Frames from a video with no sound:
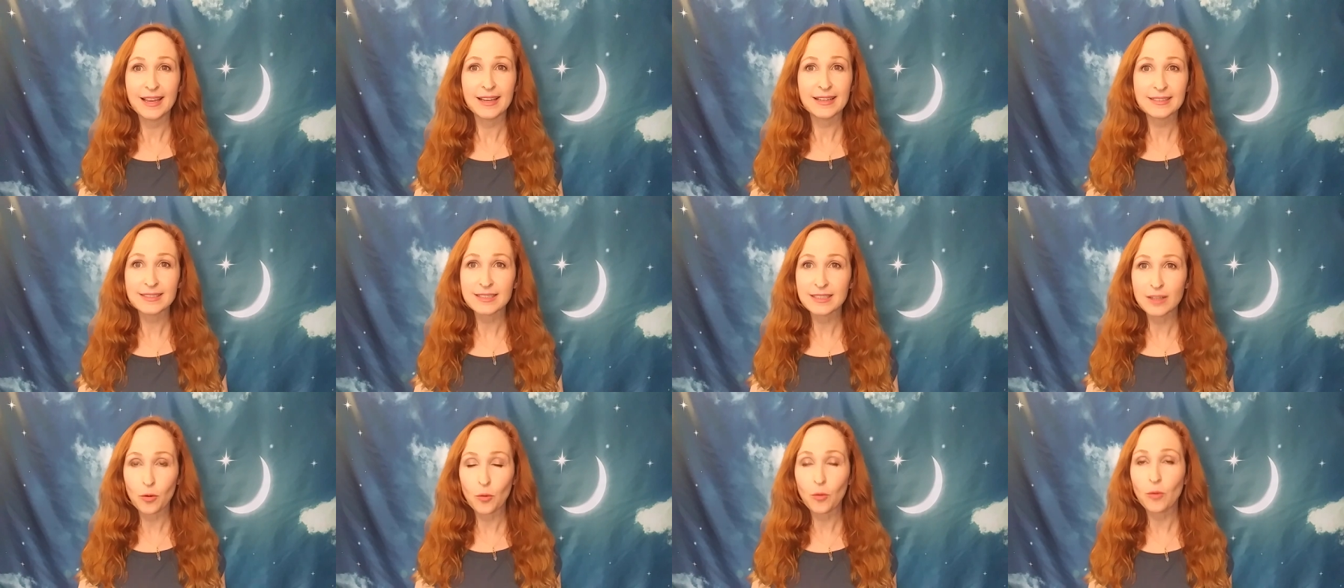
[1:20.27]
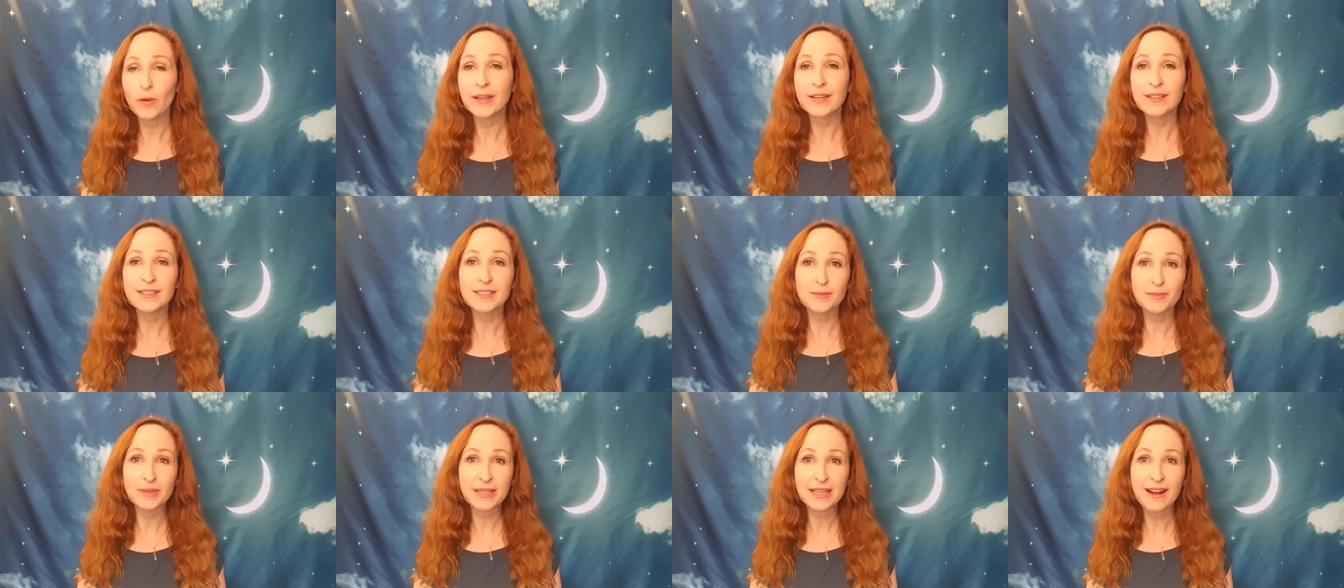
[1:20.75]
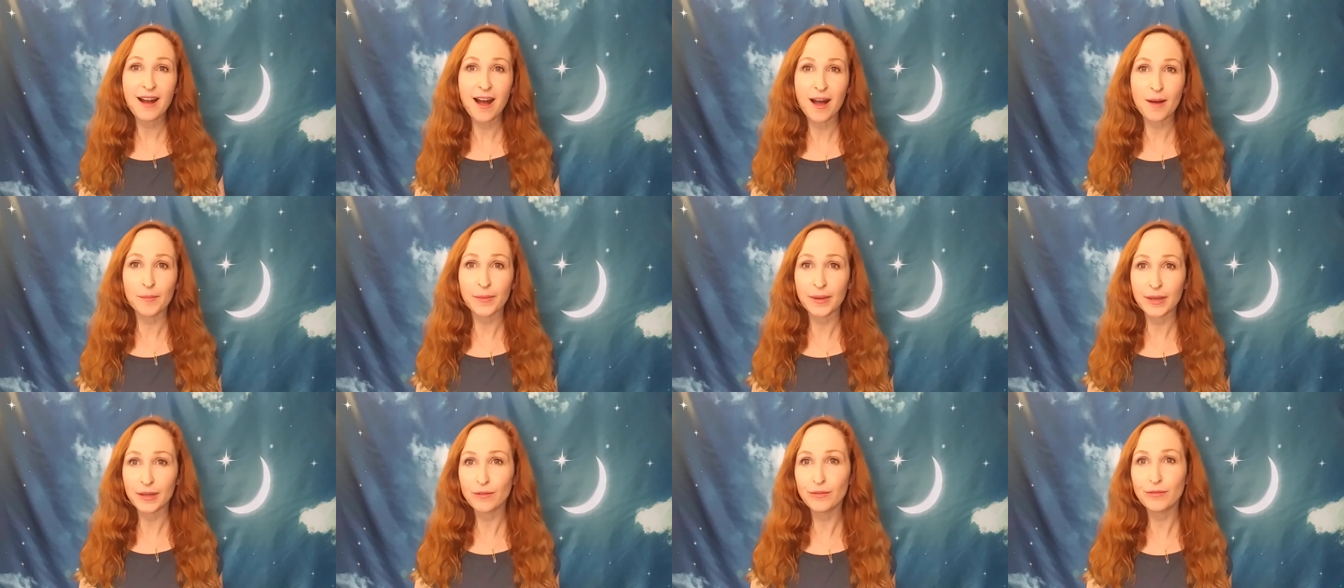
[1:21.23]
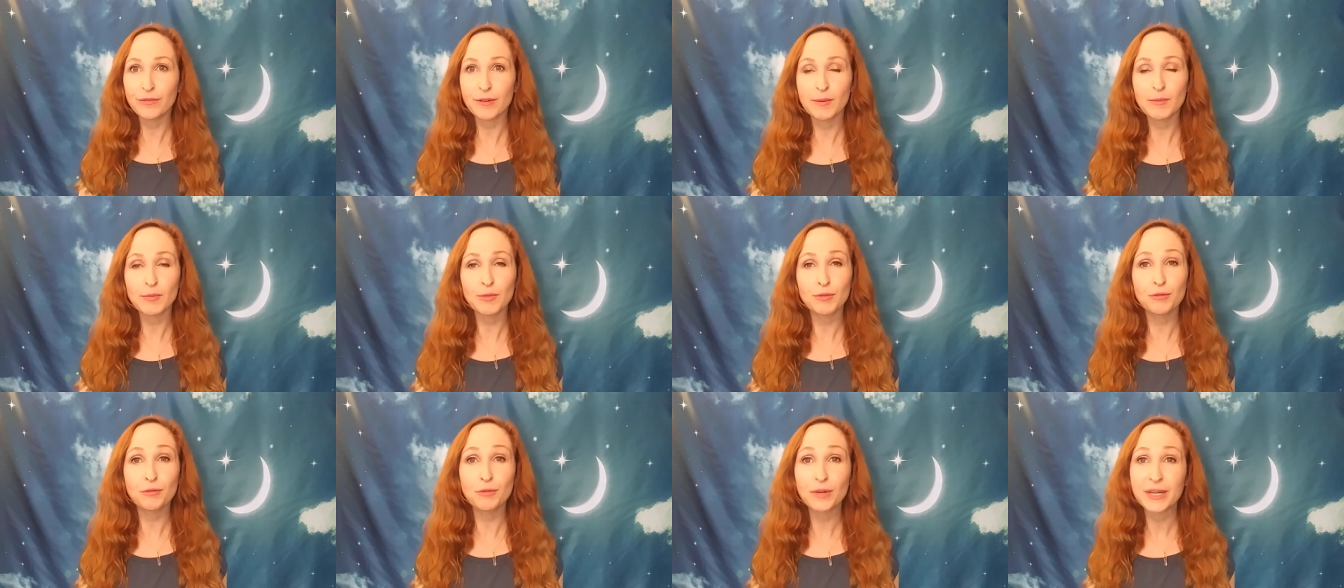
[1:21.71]
is going to be coming
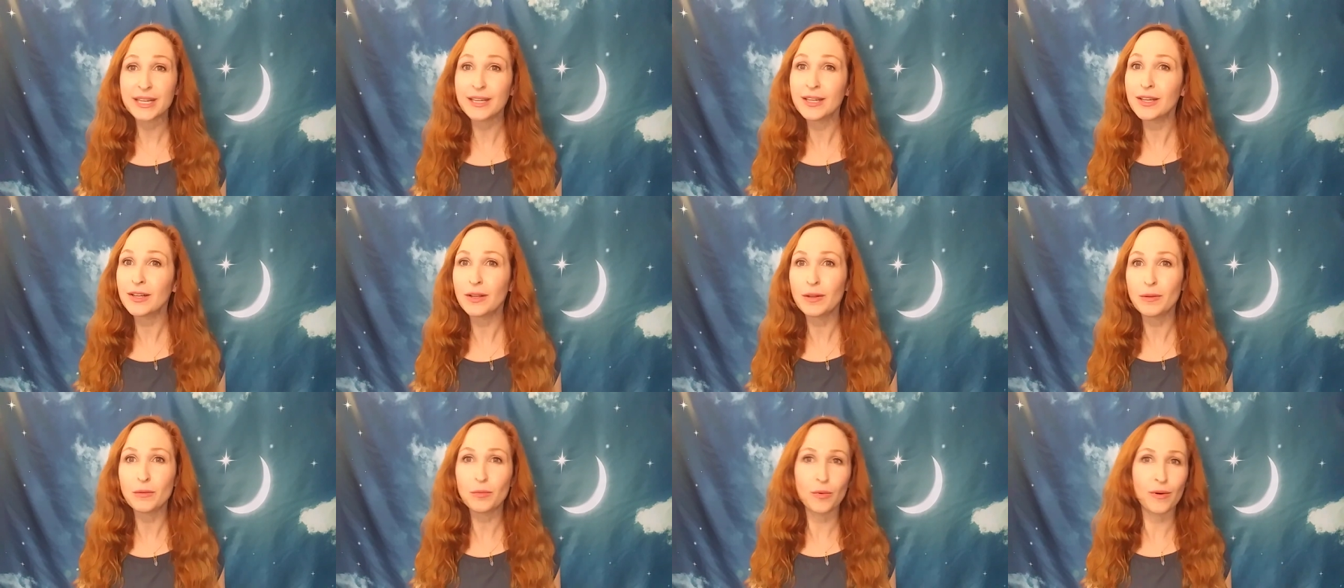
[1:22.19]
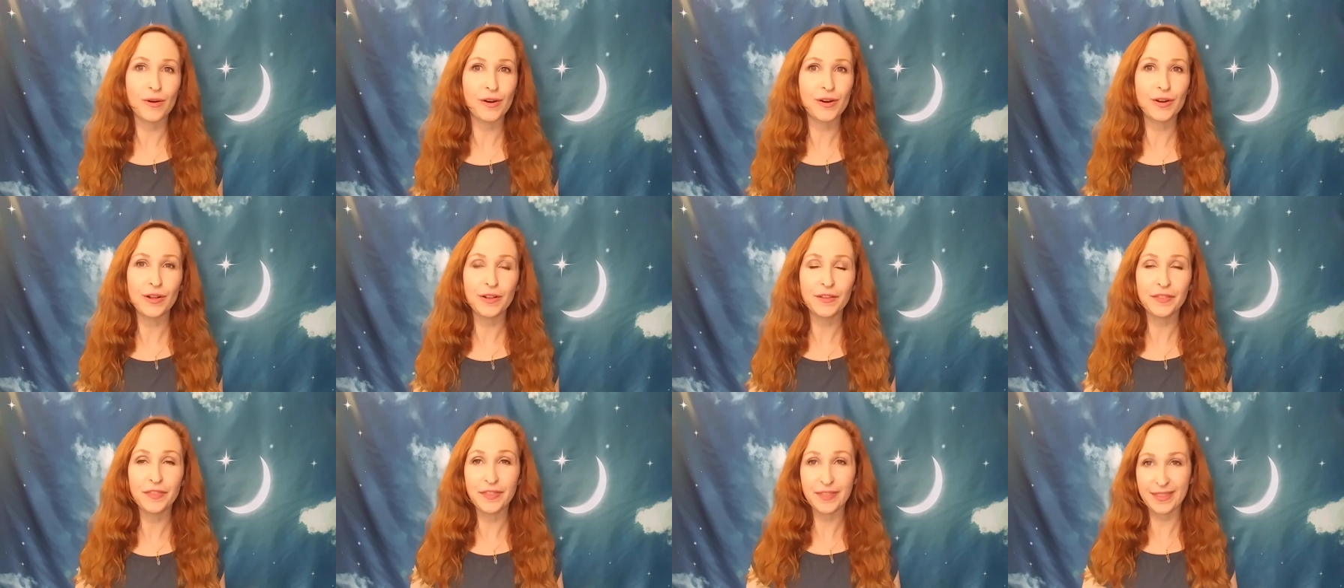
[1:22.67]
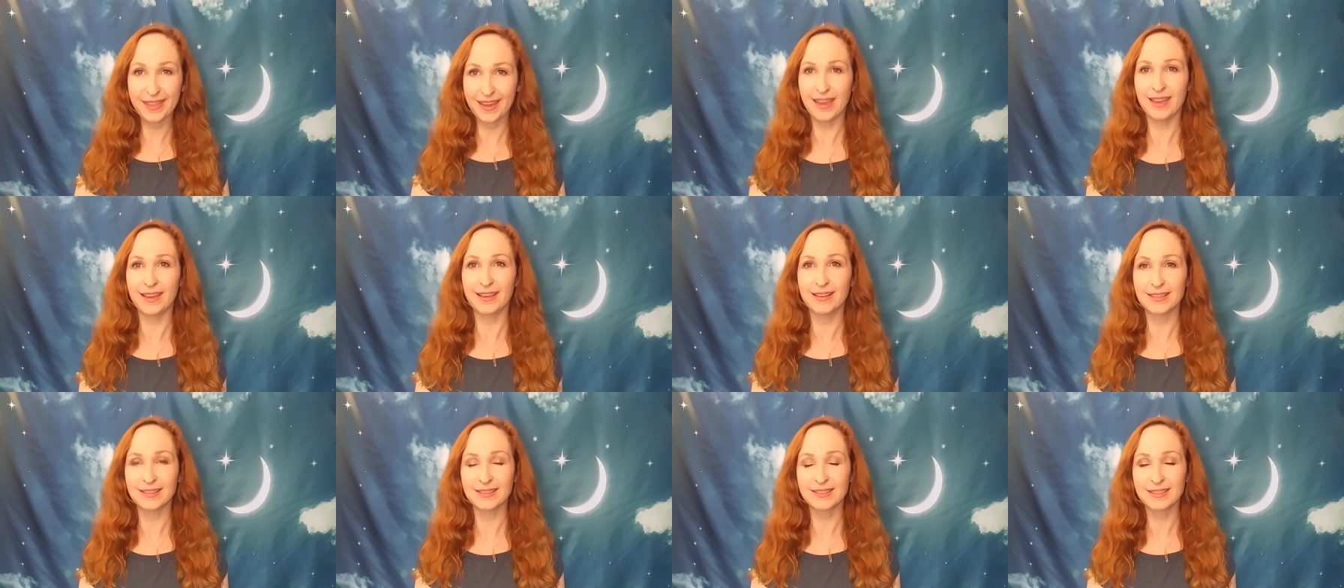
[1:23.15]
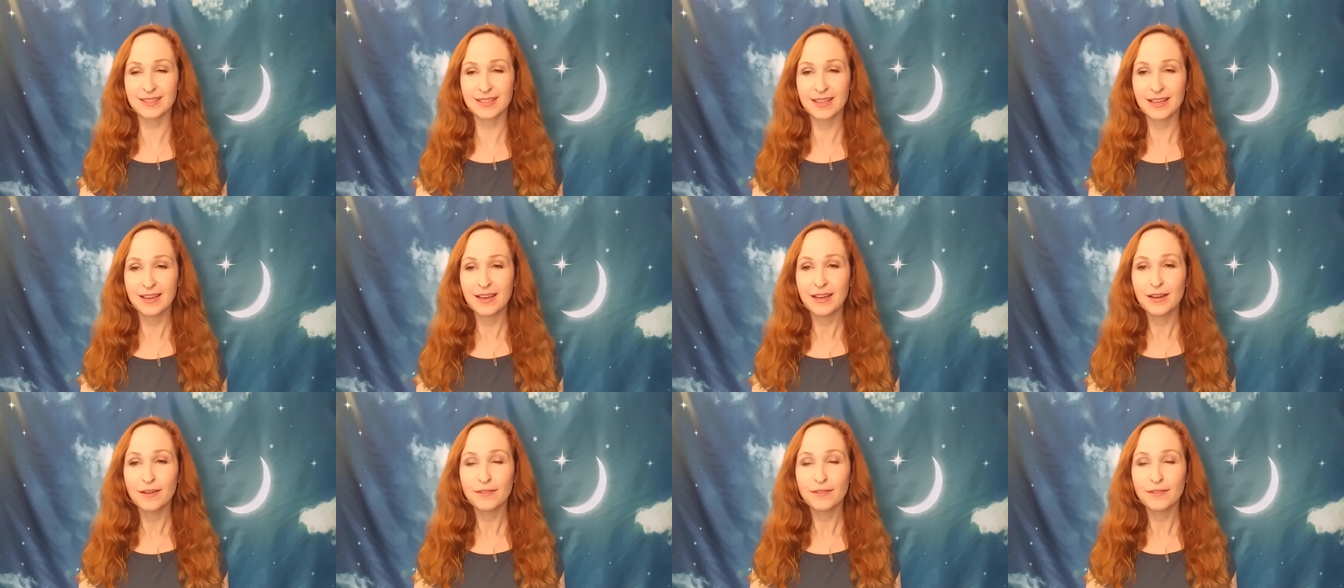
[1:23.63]
from real world things,